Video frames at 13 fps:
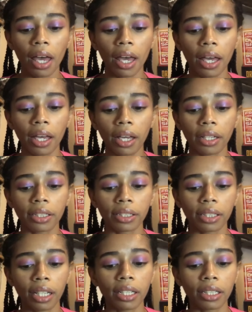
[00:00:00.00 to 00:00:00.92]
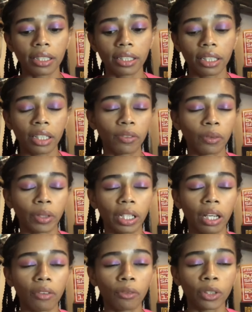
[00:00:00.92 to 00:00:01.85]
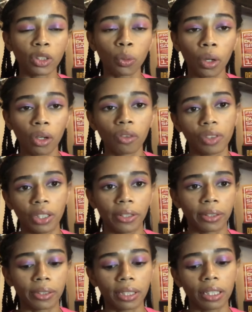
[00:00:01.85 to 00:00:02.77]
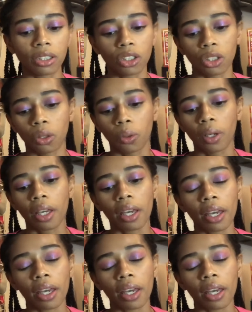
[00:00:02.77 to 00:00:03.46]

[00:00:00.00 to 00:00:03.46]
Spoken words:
and stayed in slavery for 12 years until